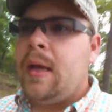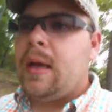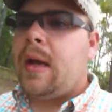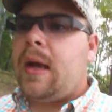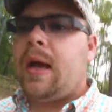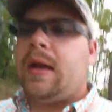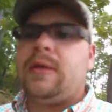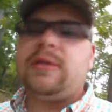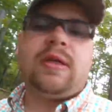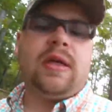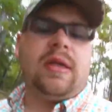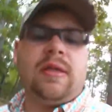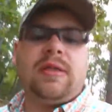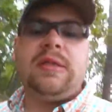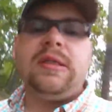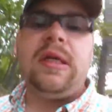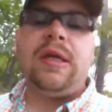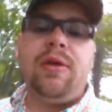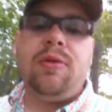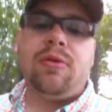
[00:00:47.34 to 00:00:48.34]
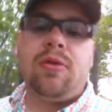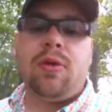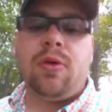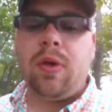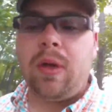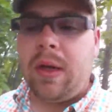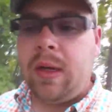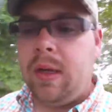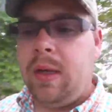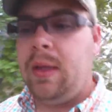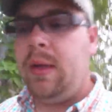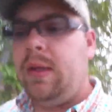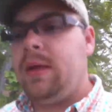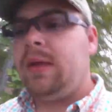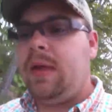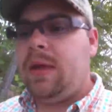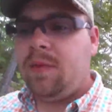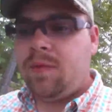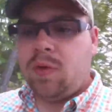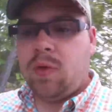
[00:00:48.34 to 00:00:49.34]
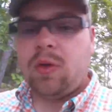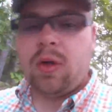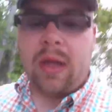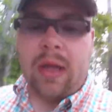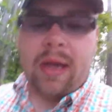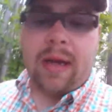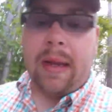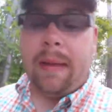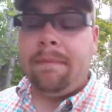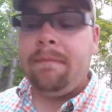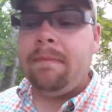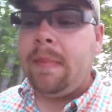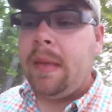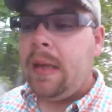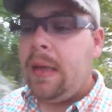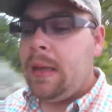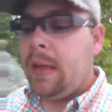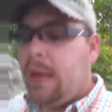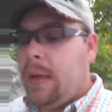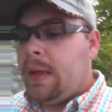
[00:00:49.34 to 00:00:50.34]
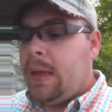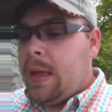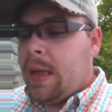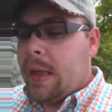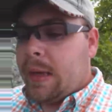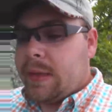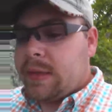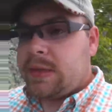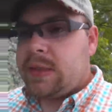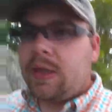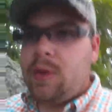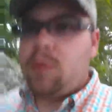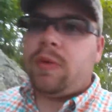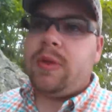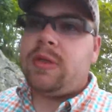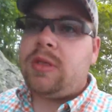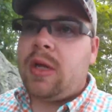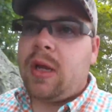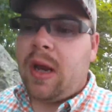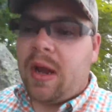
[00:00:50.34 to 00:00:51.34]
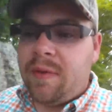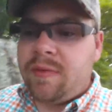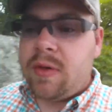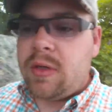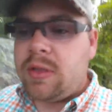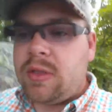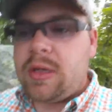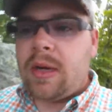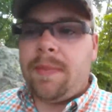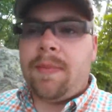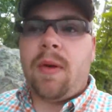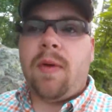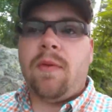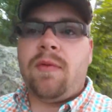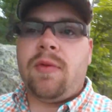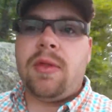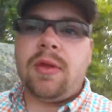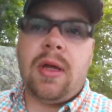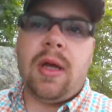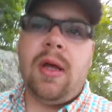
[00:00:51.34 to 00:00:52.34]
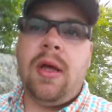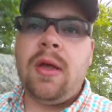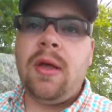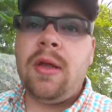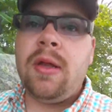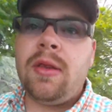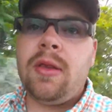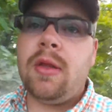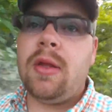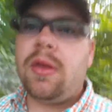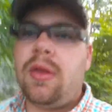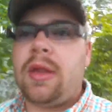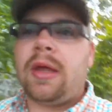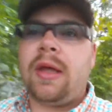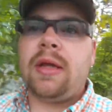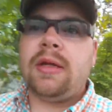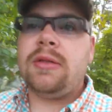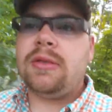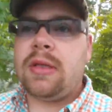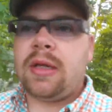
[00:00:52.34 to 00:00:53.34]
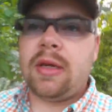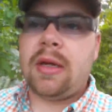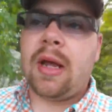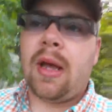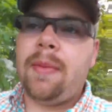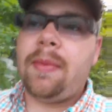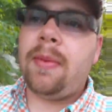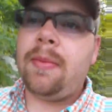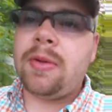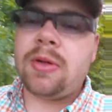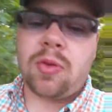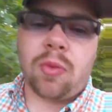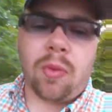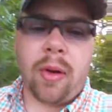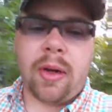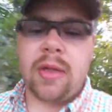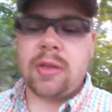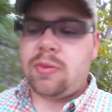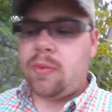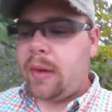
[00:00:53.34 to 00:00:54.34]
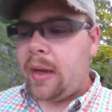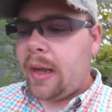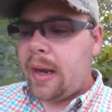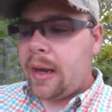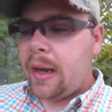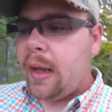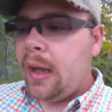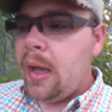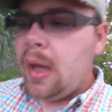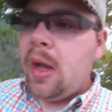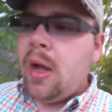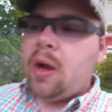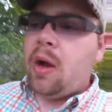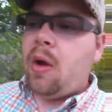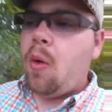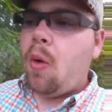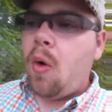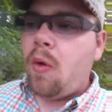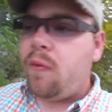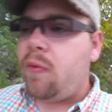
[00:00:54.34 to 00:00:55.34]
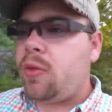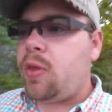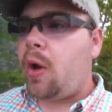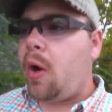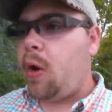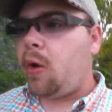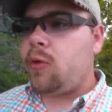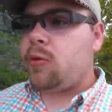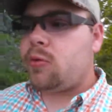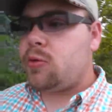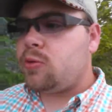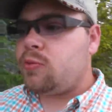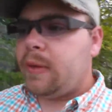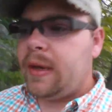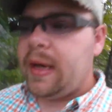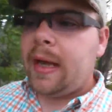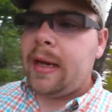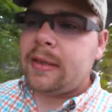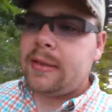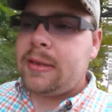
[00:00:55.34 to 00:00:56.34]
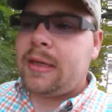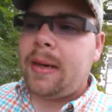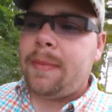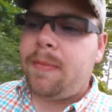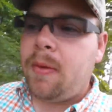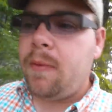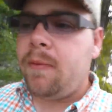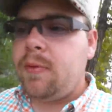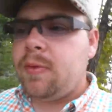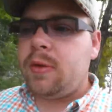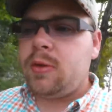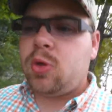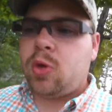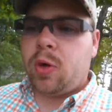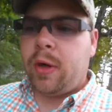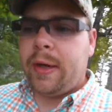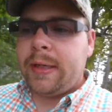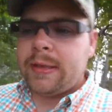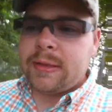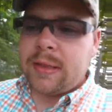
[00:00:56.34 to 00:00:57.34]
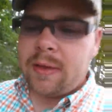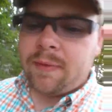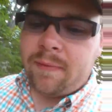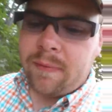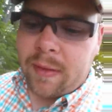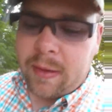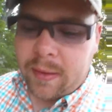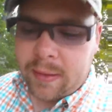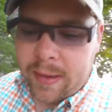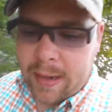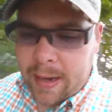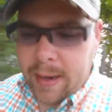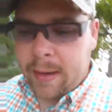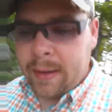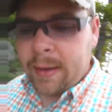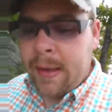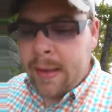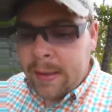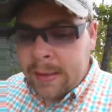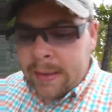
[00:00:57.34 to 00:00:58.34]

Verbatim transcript: God is going to see you through it if you'll let Him like I said, we still have to step over the, the things that come in between us. We got to go over the hurdles. We got to step over the trees that have fell down.